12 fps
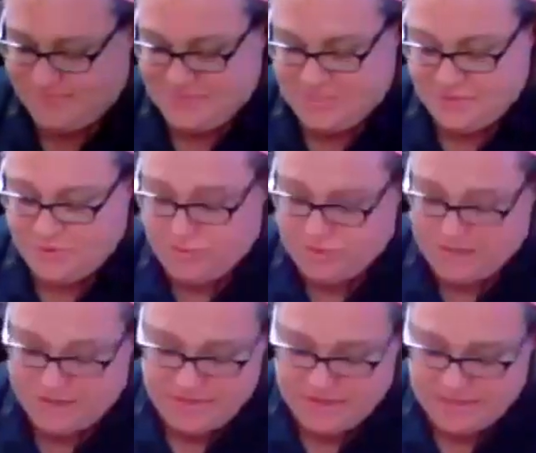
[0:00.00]
So
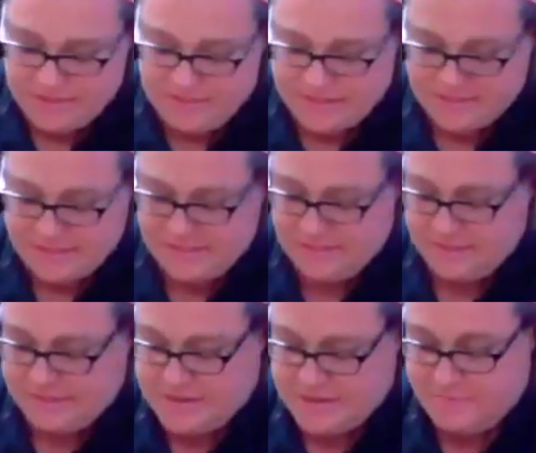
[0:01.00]
yeah, that's
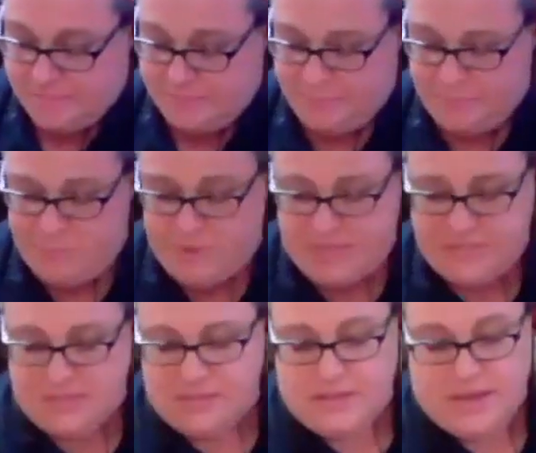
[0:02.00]

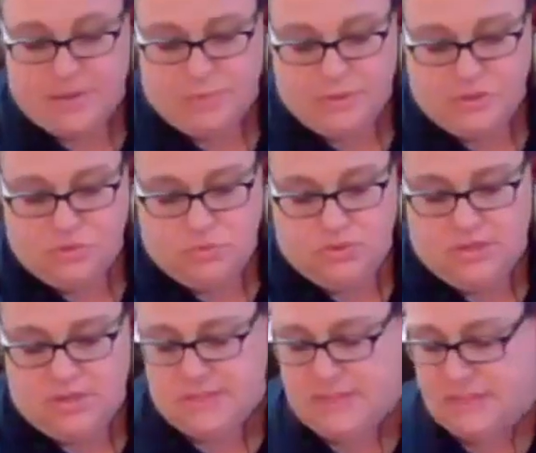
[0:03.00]
basically how we do
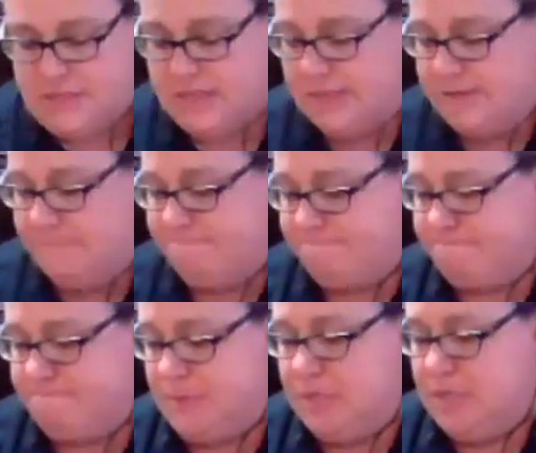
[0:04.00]
these.
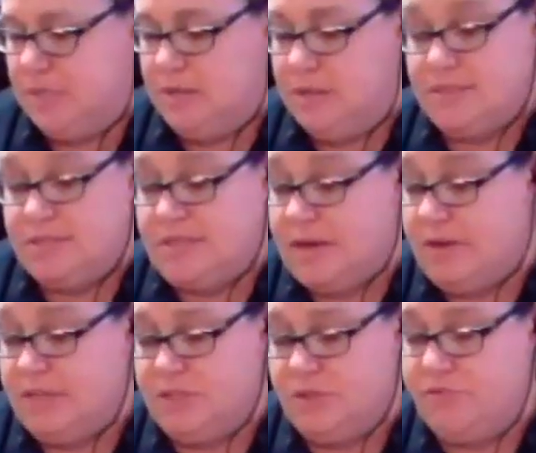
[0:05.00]
This is how
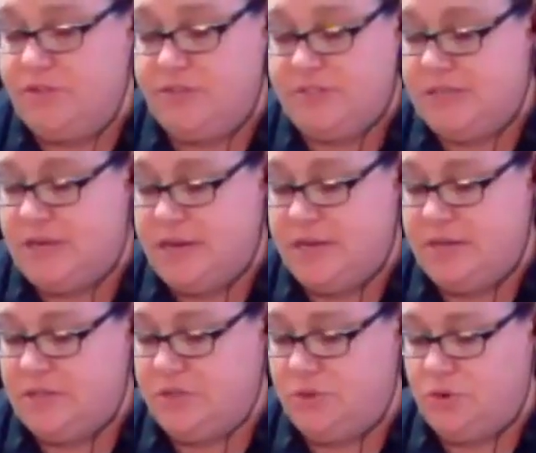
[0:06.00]
I served it
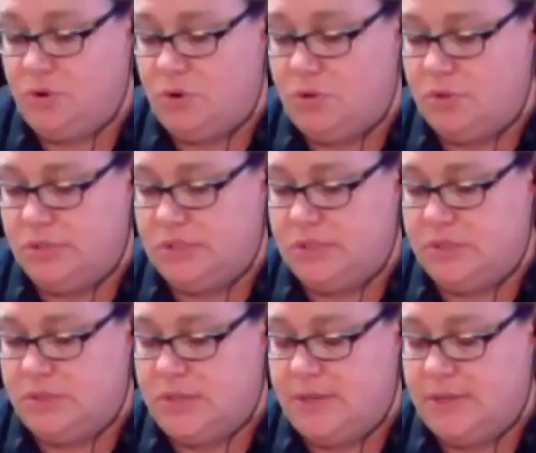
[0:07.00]
tonight to the
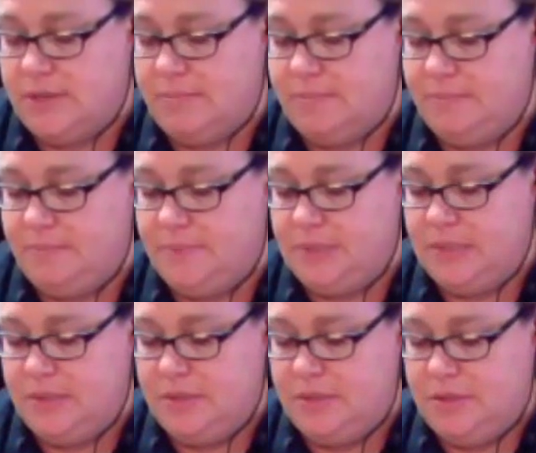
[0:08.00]
girls.
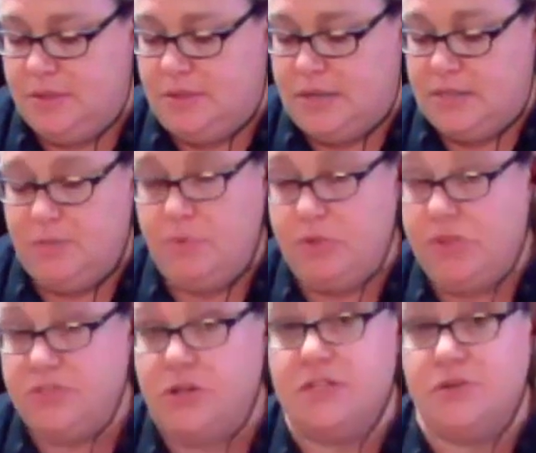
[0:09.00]
I didn't put the
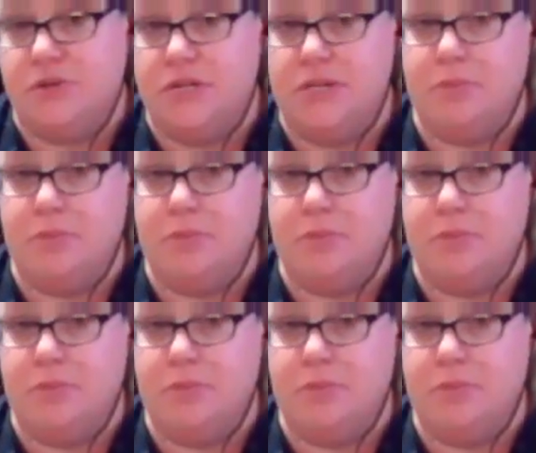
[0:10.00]
sauce on. I